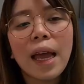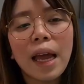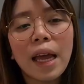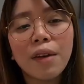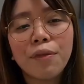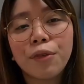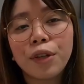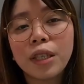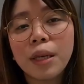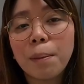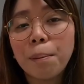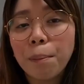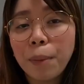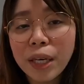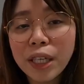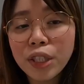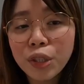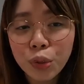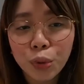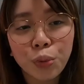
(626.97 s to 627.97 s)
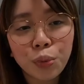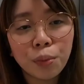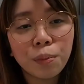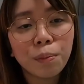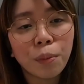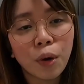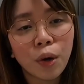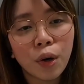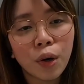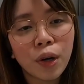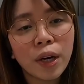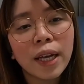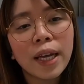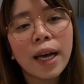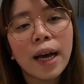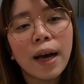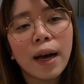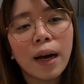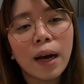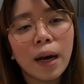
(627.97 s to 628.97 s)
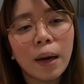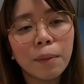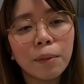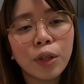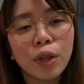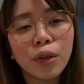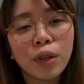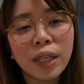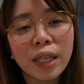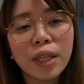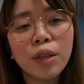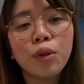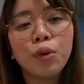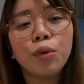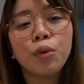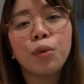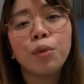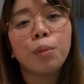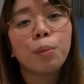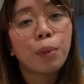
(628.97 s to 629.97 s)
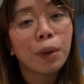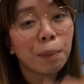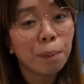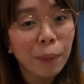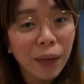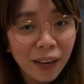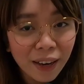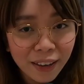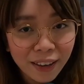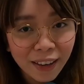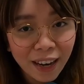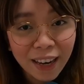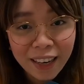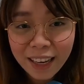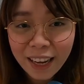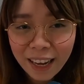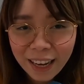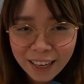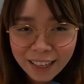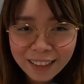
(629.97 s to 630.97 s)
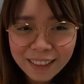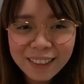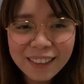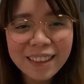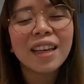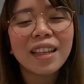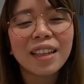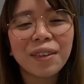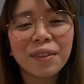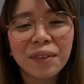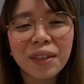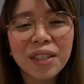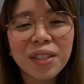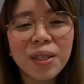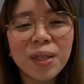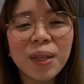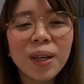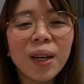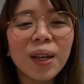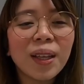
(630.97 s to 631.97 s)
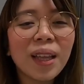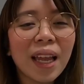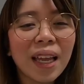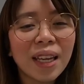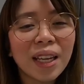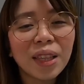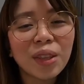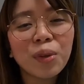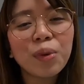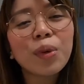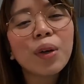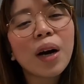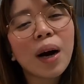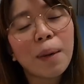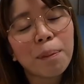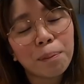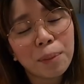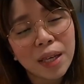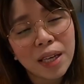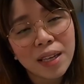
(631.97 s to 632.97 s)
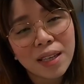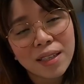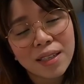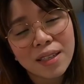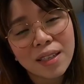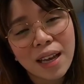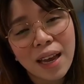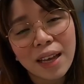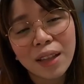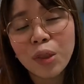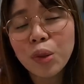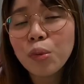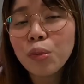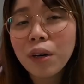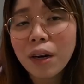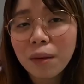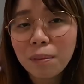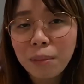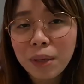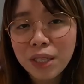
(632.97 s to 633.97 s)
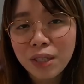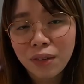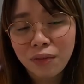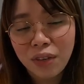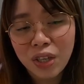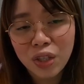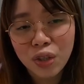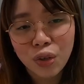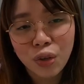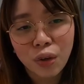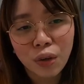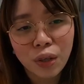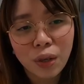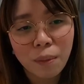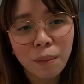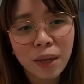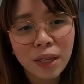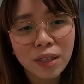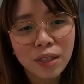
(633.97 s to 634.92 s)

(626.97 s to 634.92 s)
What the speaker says: And for the part two po, you need to prepare again, original and the two copies of each document.